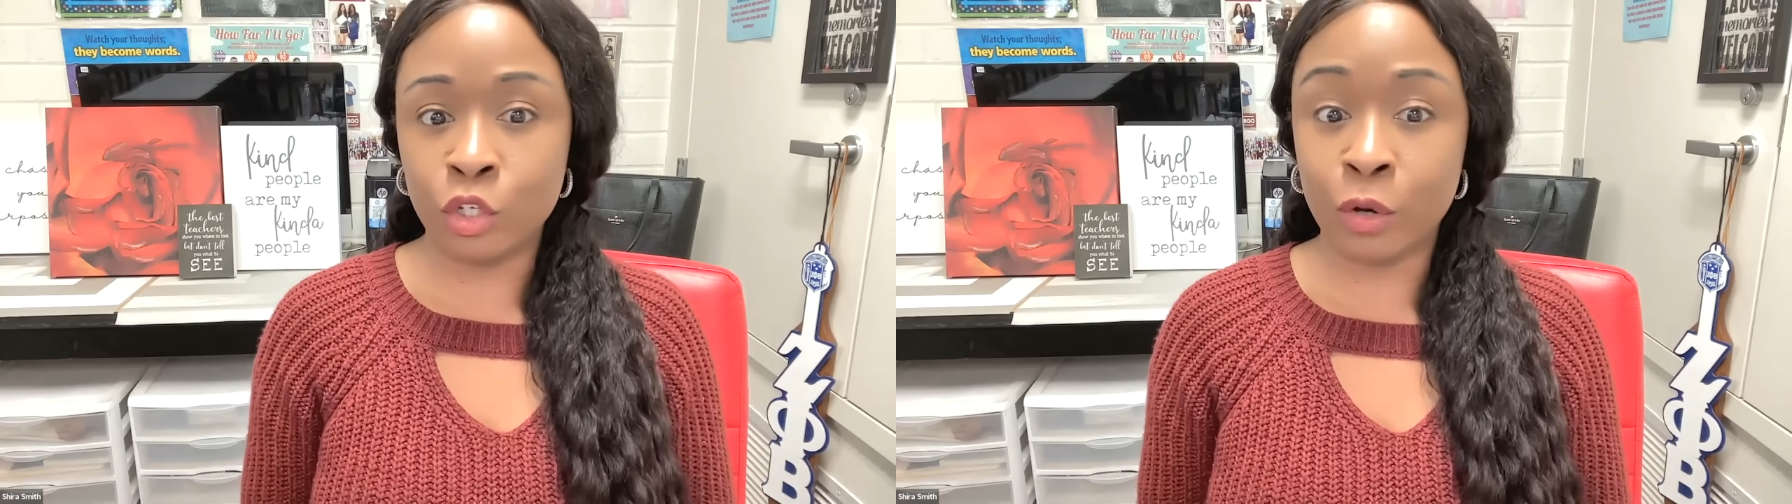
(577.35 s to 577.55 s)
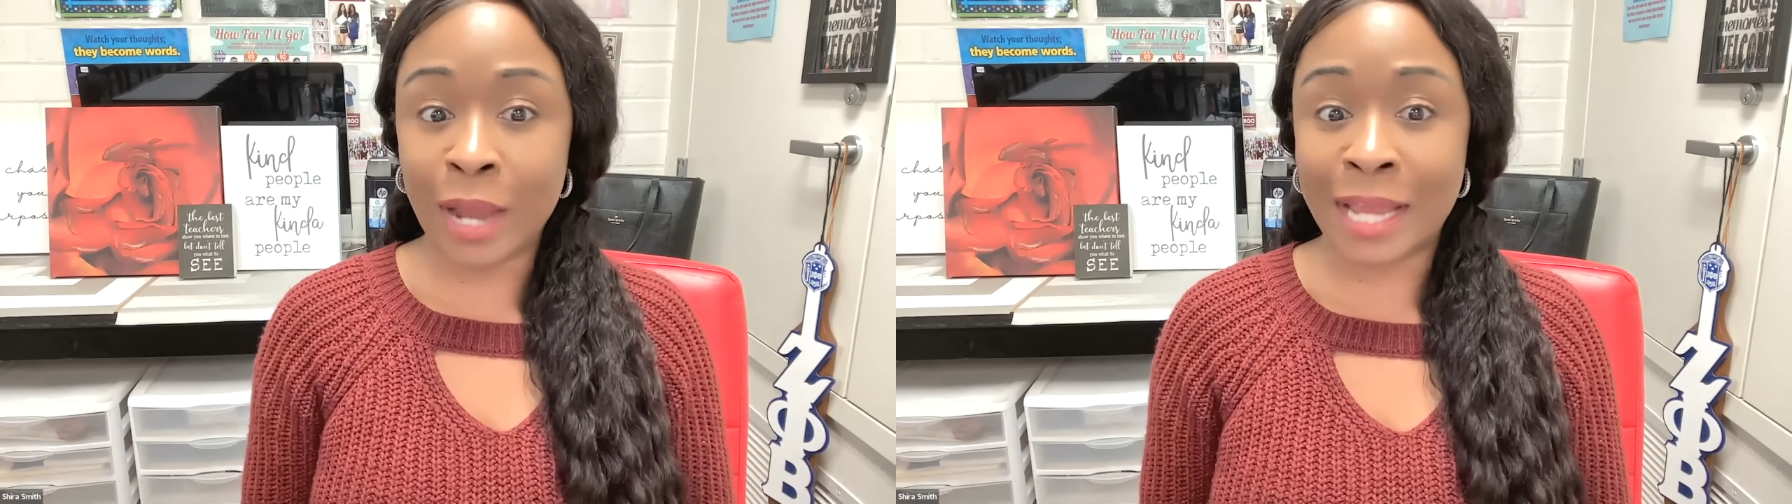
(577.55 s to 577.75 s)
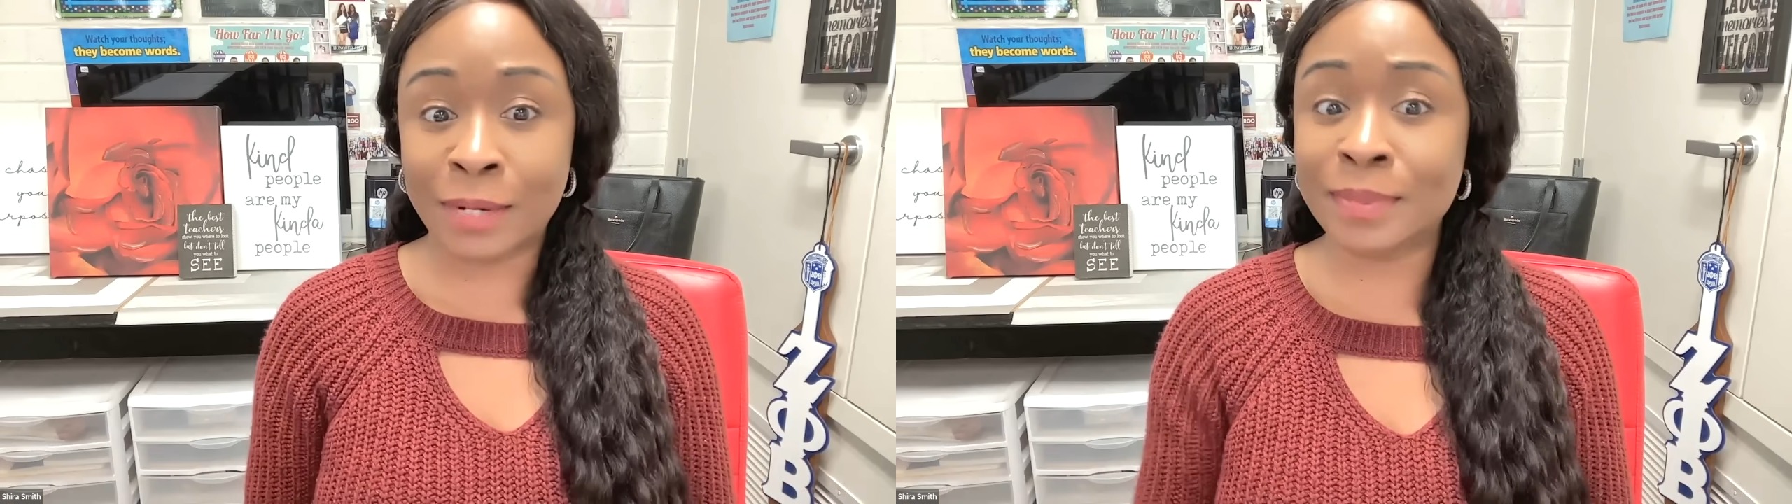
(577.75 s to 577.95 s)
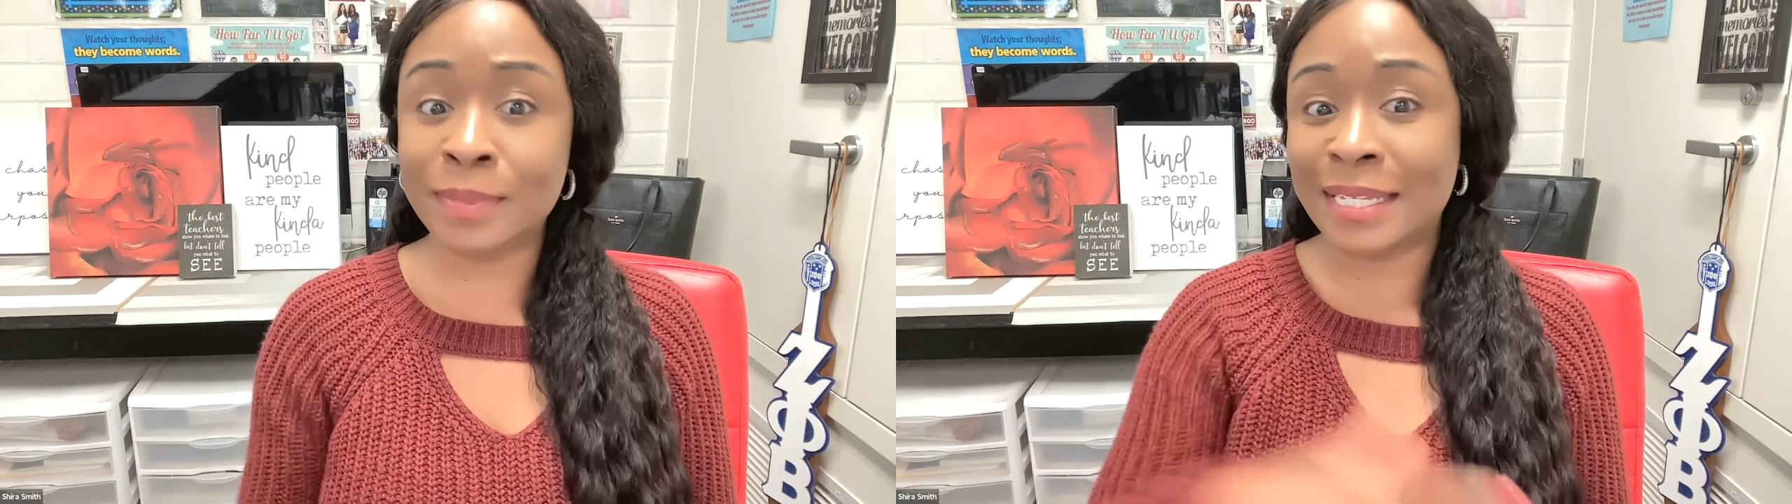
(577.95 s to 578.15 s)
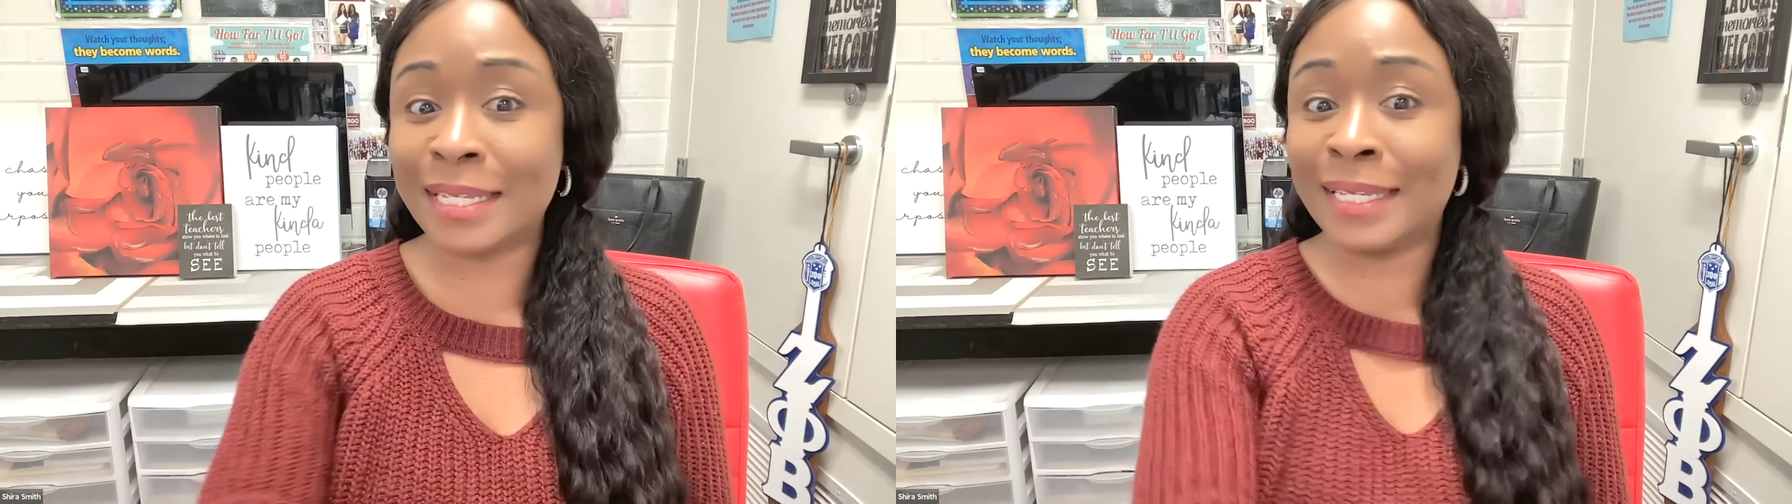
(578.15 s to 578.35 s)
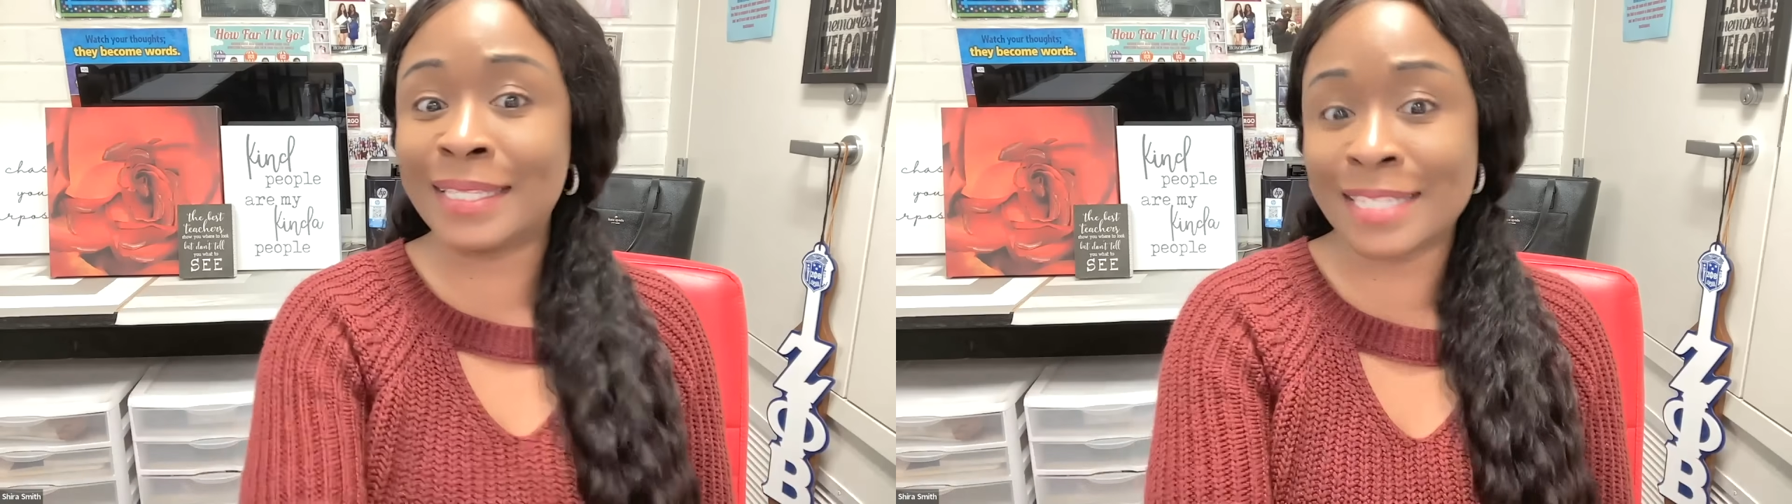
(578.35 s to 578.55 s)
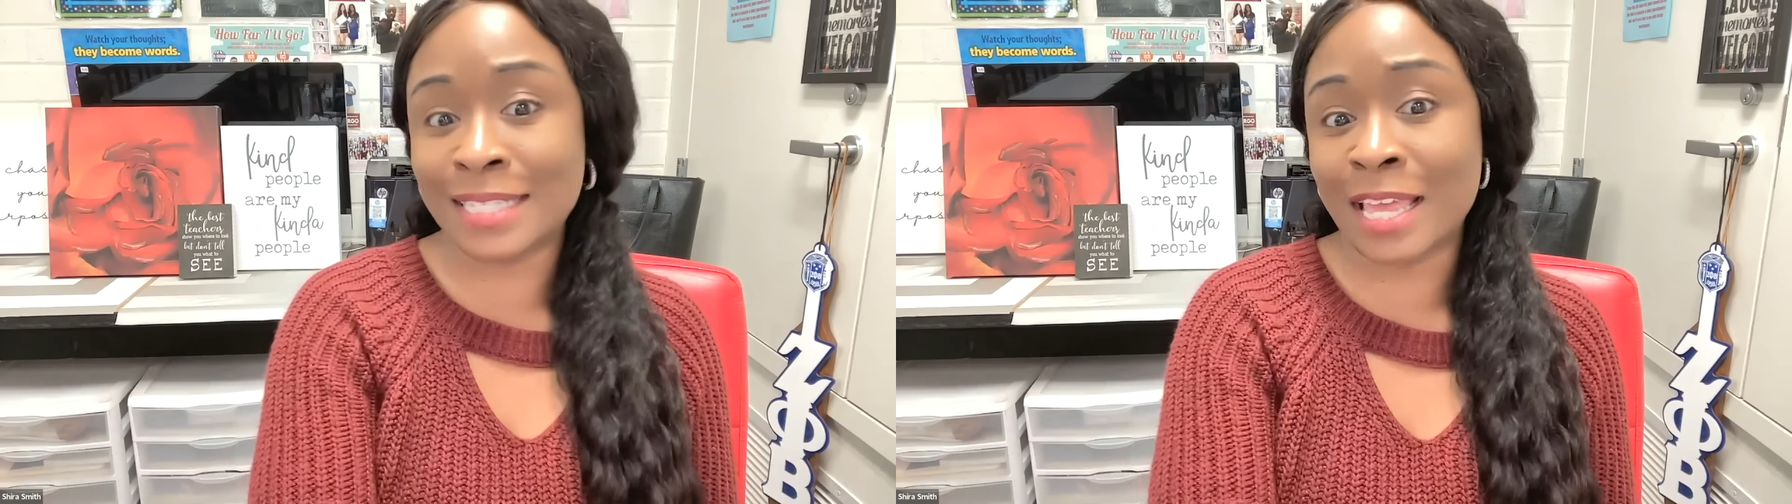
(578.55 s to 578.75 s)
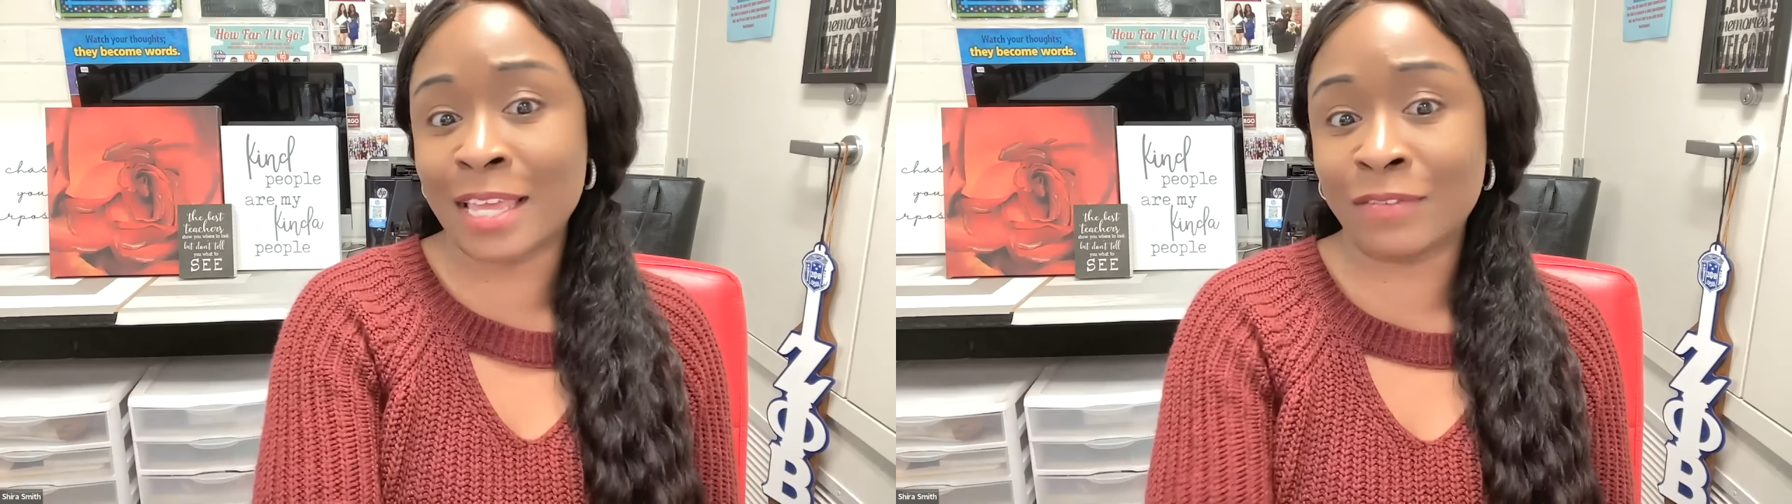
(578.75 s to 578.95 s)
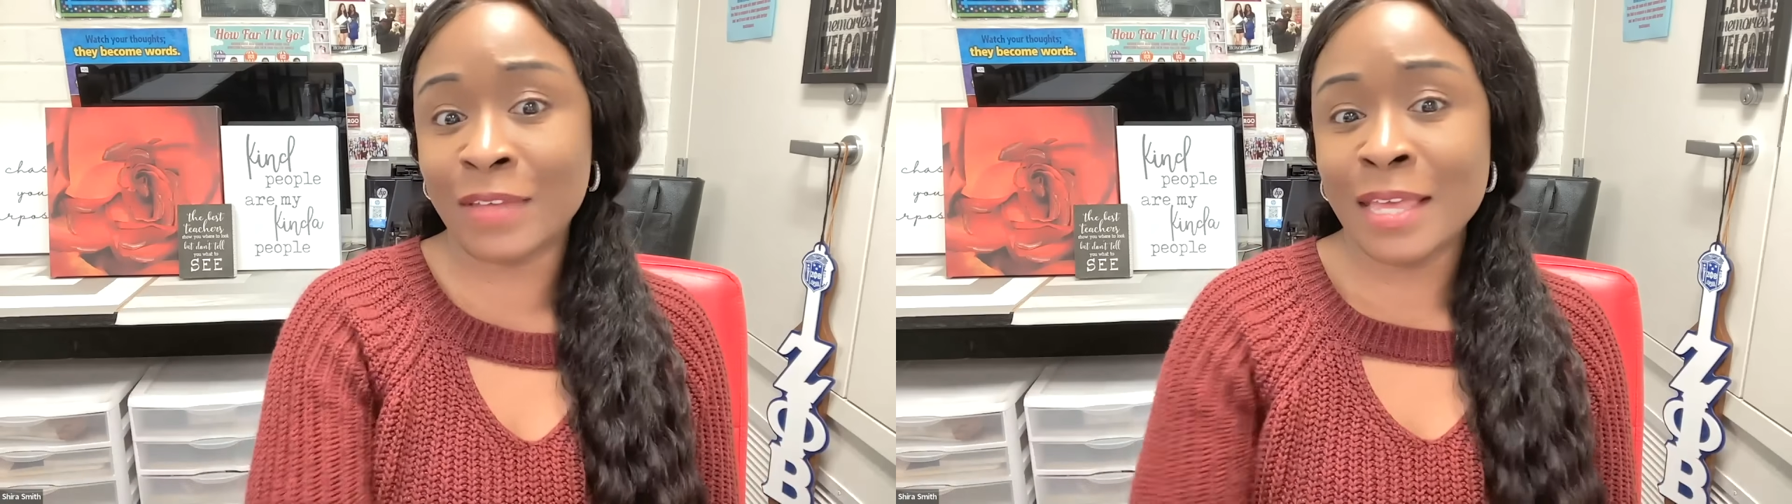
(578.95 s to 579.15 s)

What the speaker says: your items in the safe.